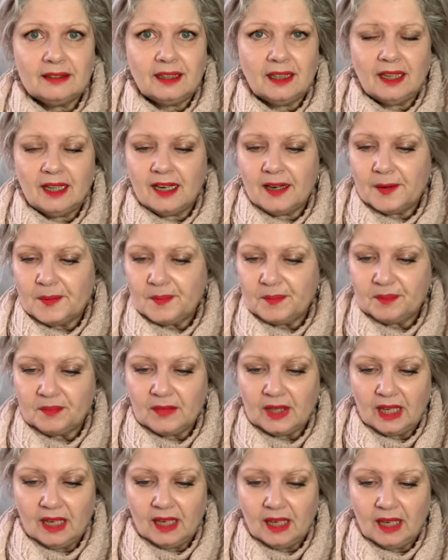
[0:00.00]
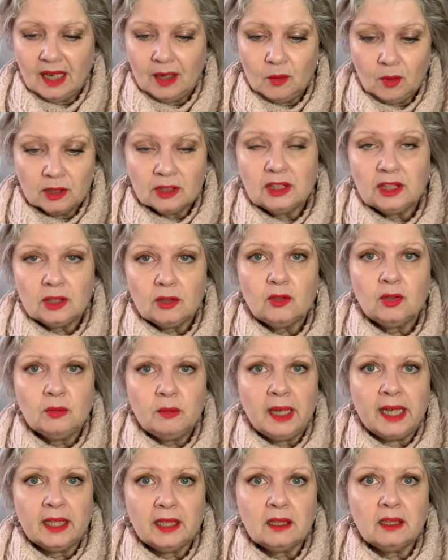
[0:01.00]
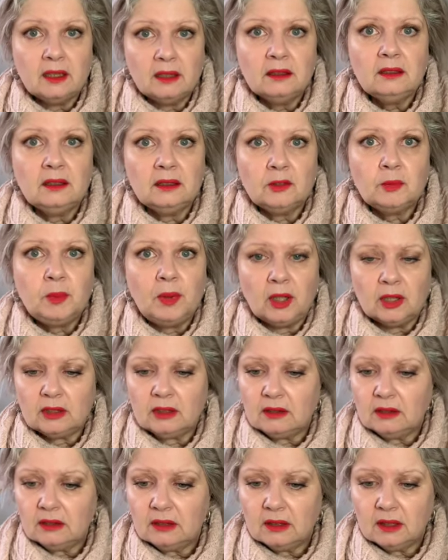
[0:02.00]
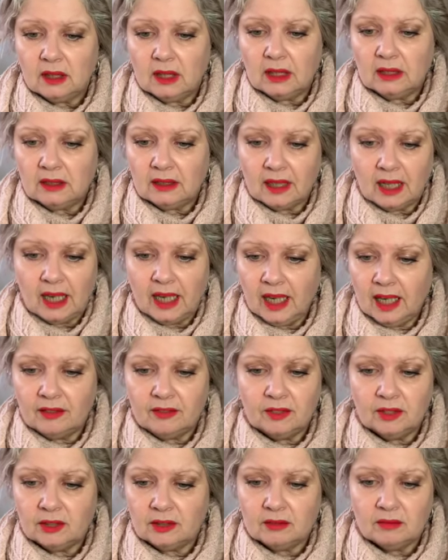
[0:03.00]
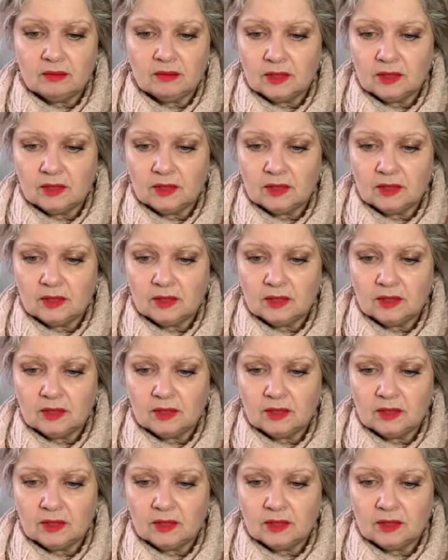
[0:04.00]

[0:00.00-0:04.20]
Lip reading: I wanted to make on the spot, and I haven't